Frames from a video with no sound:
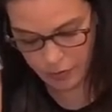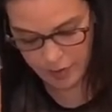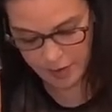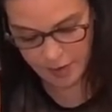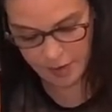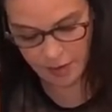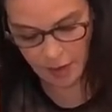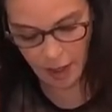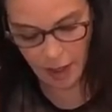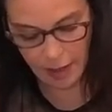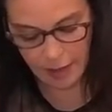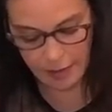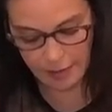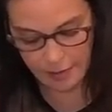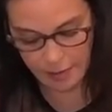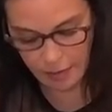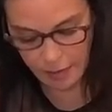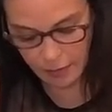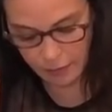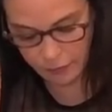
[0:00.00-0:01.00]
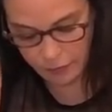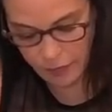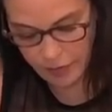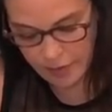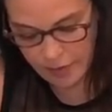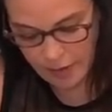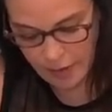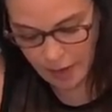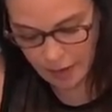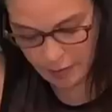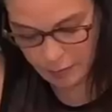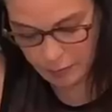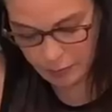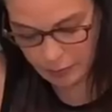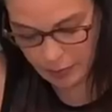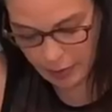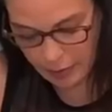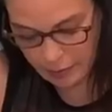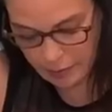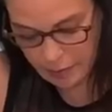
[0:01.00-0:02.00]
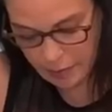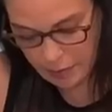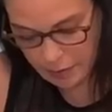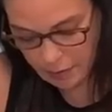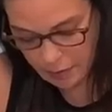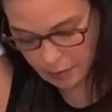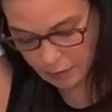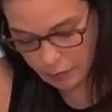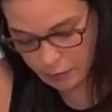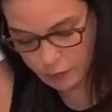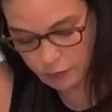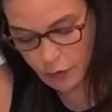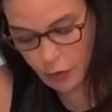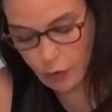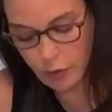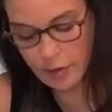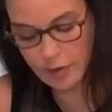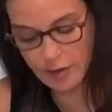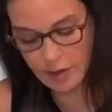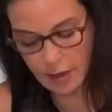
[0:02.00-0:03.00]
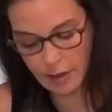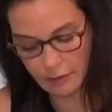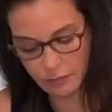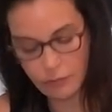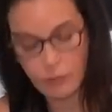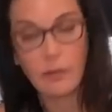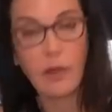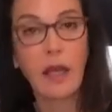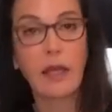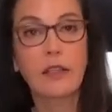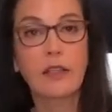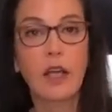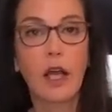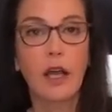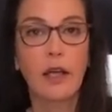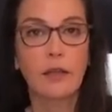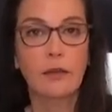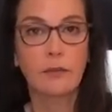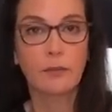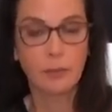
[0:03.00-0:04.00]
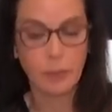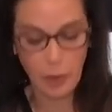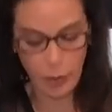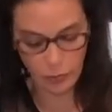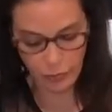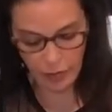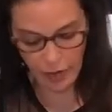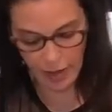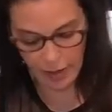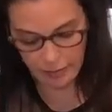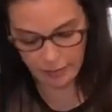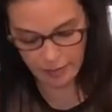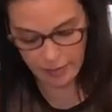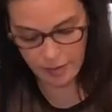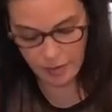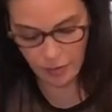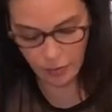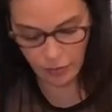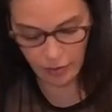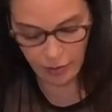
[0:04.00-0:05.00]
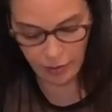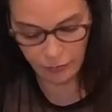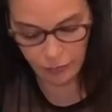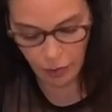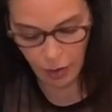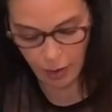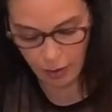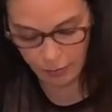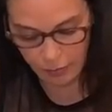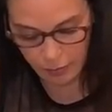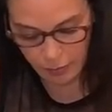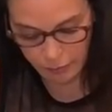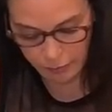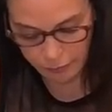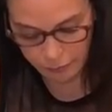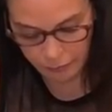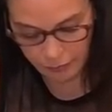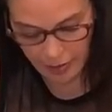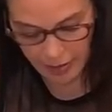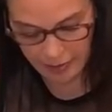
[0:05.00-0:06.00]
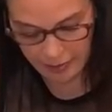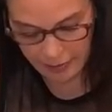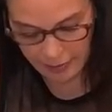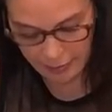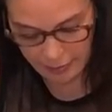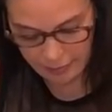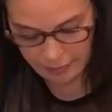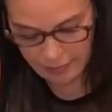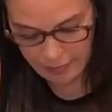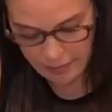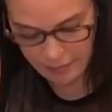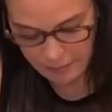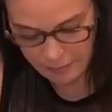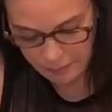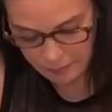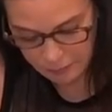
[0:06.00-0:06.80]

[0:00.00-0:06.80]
the sides of this eggplant. You noticed I cut both ends so that I've got flat ends.